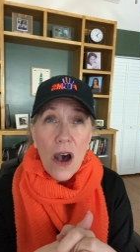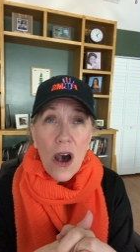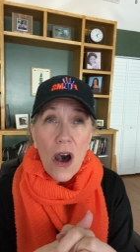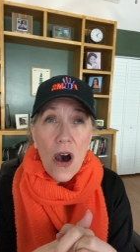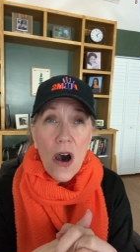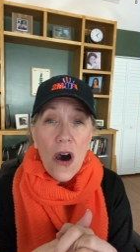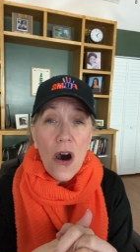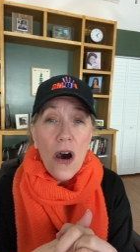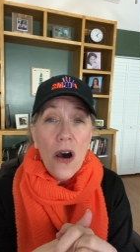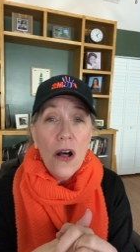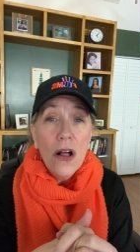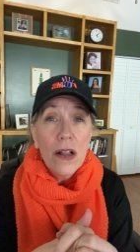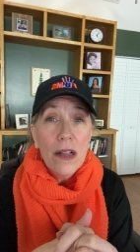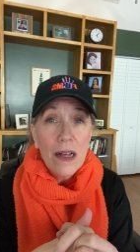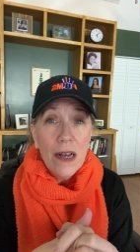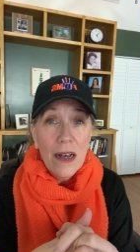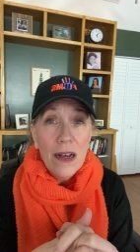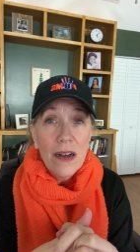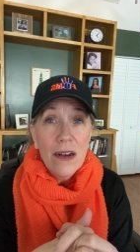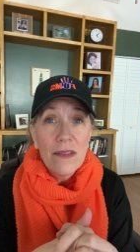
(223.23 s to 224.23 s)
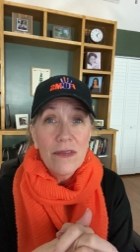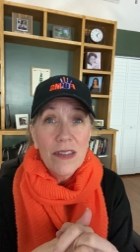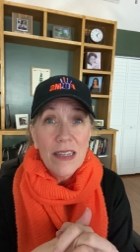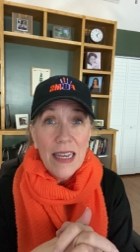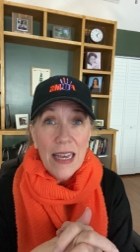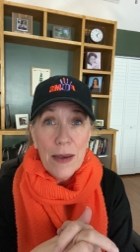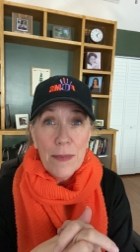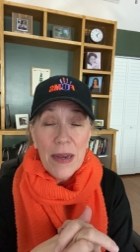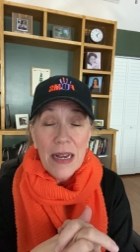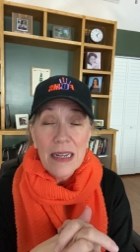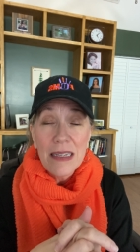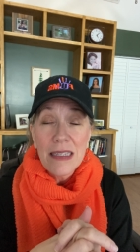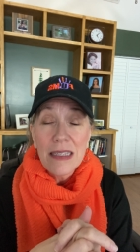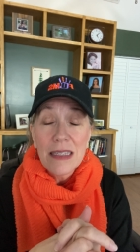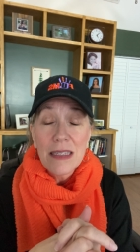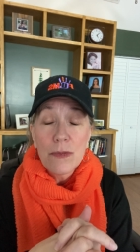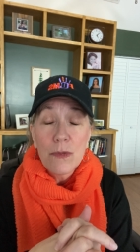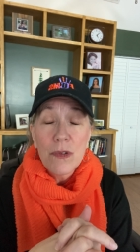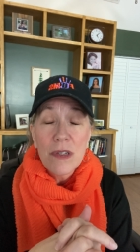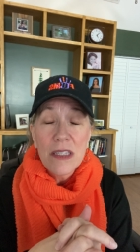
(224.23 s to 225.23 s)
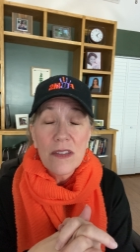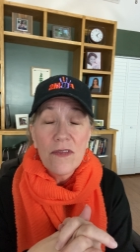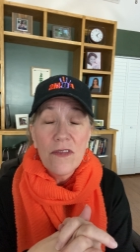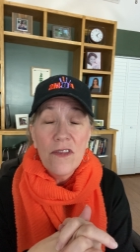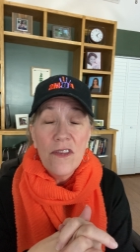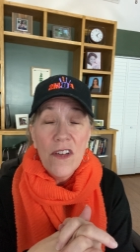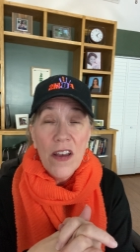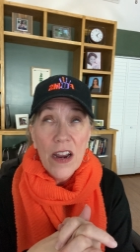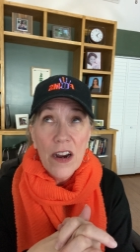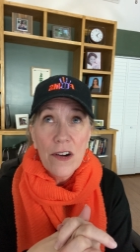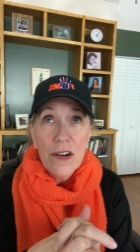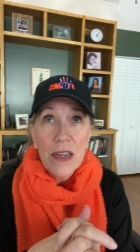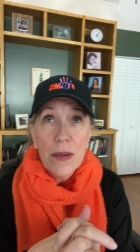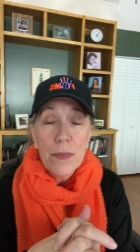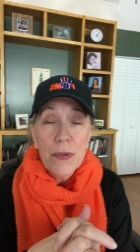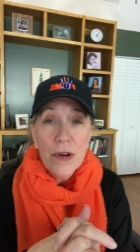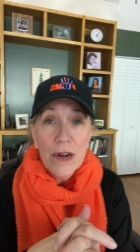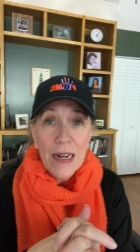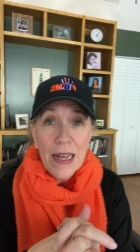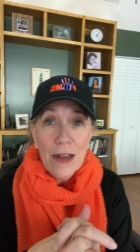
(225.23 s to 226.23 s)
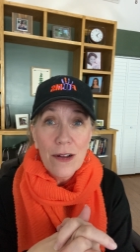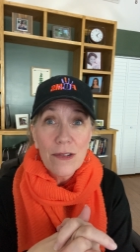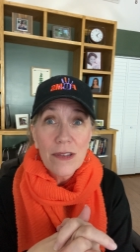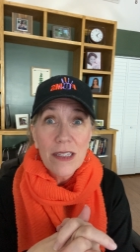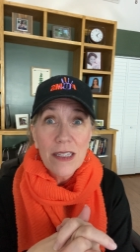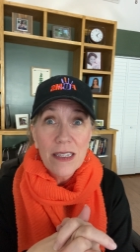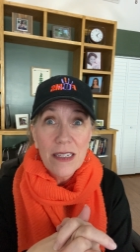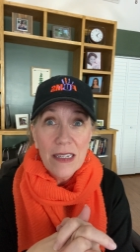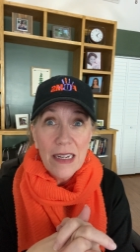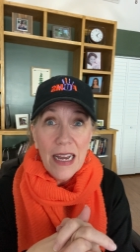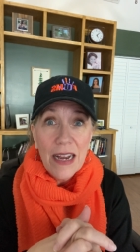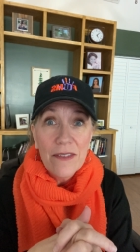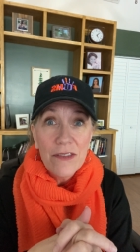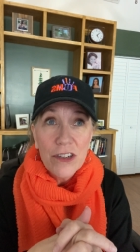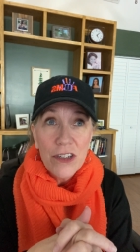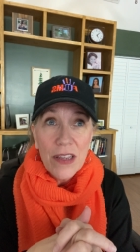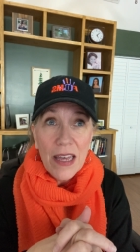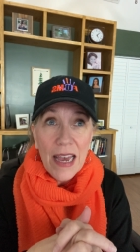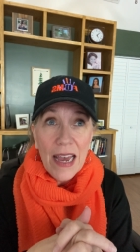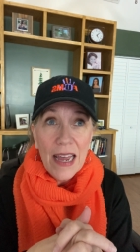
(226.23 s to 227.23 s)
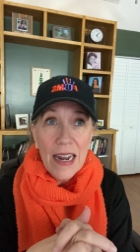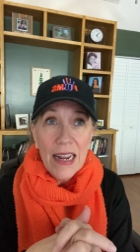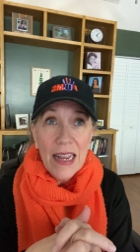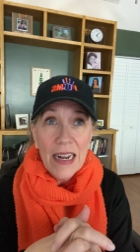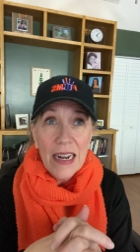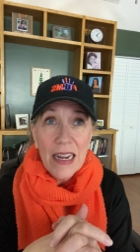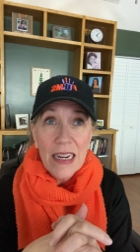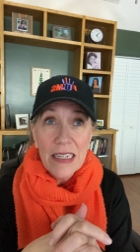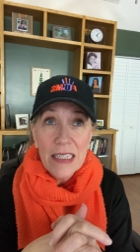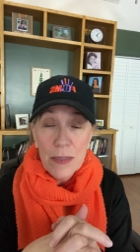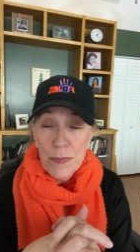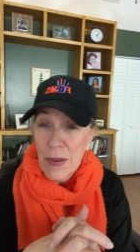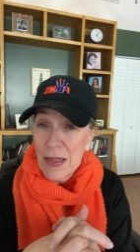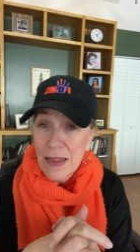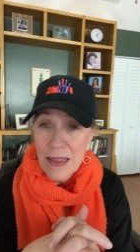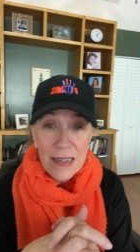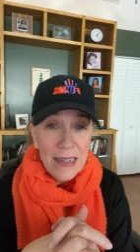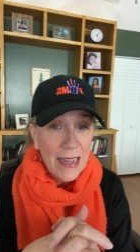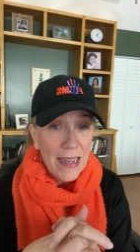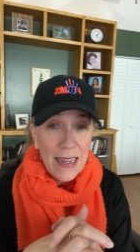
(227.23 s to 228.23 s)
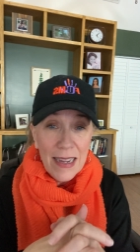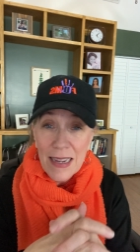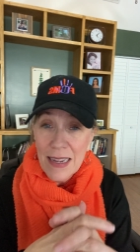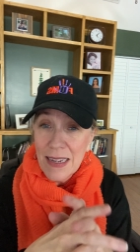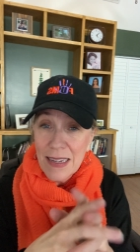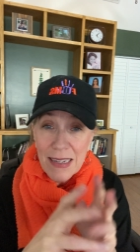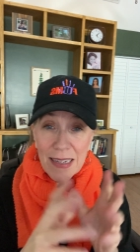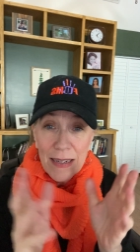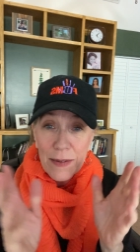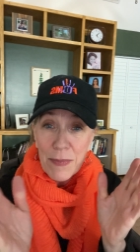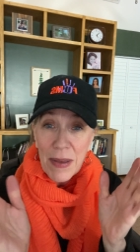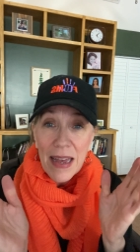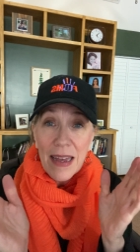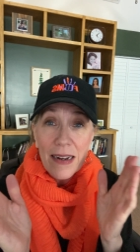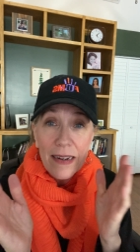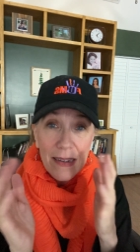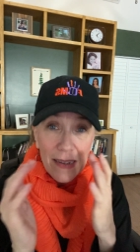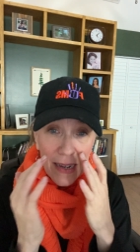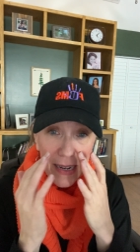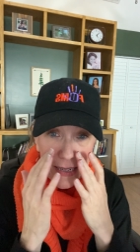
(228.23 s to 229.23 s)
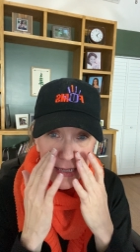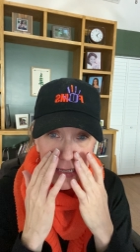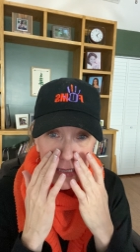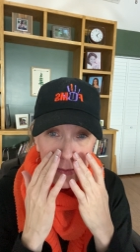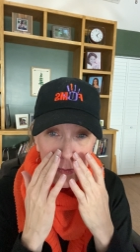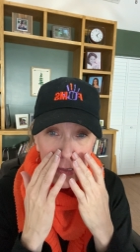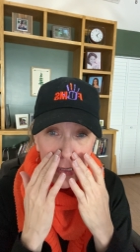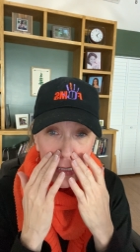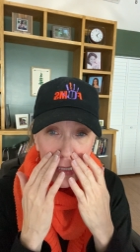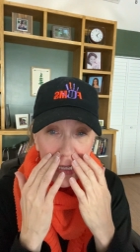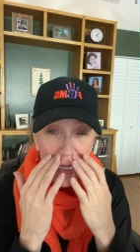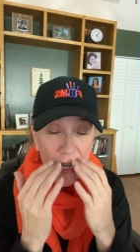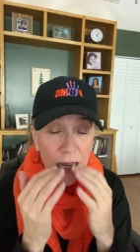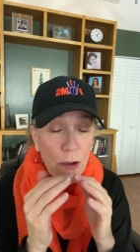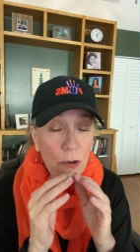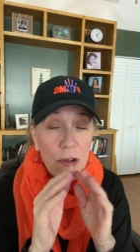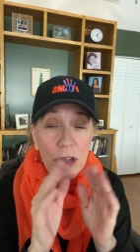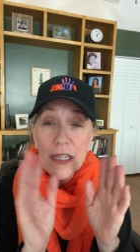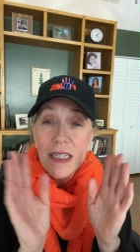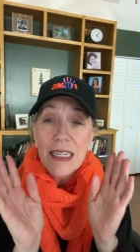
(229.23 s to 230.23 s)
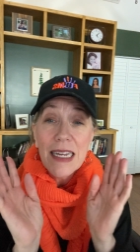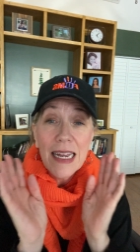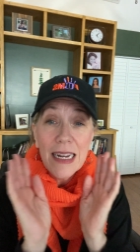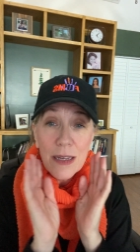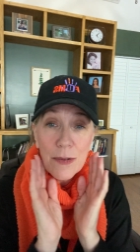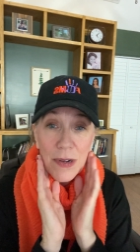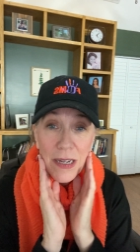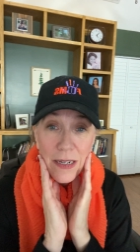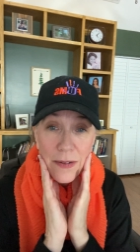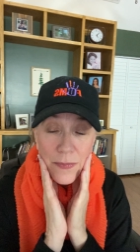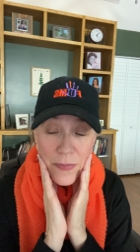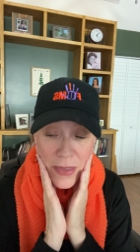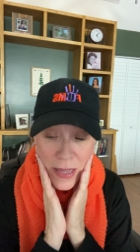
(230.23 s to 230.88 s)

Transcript: all of the MS was very pronounced after that. And I spent the day in bed. I just was no good to anyone.